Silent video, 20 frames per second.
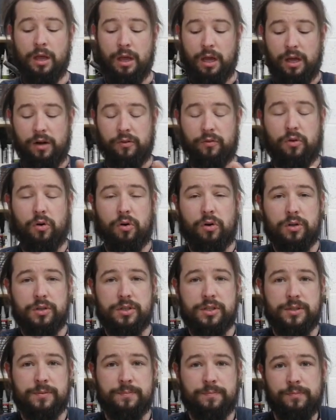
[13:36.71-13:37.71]
And of
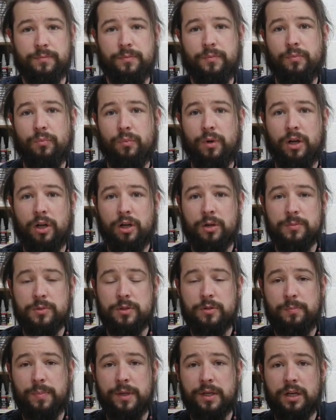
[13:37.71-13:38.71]
course, when it comes
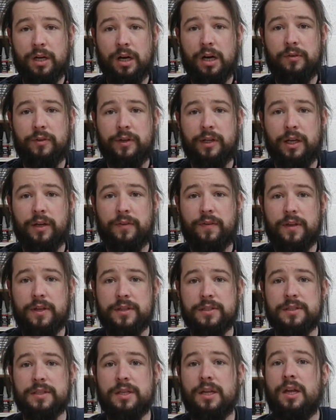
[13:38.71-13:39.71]
to big carving like
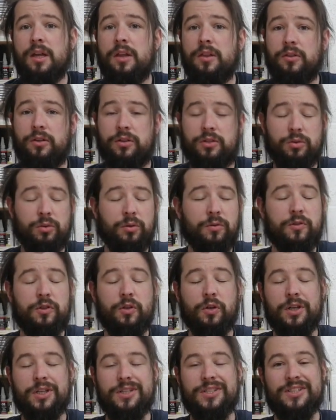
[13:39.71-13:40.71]
this, the tool of
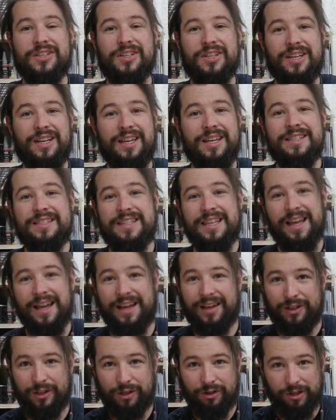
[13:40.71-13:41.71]
choice is the
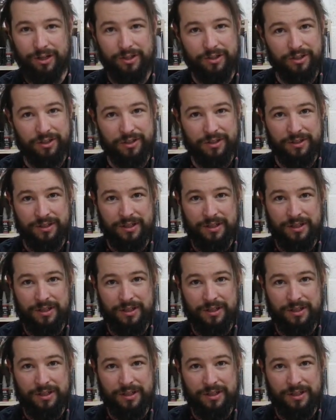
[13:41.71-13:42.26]
angle grinder.